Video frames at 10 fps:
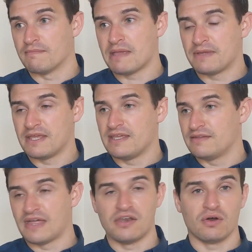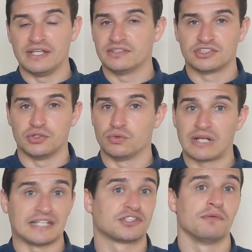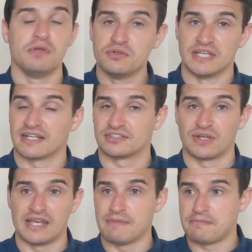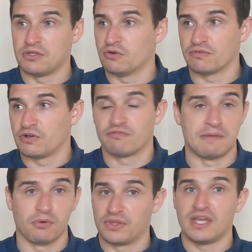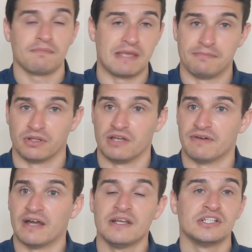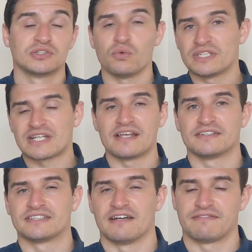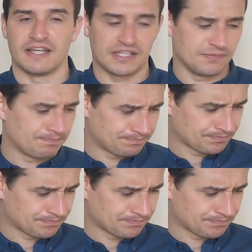you know, maybe they're not into classical music, so again, maybe you flip all the young people over. So all this kind of stuff, like,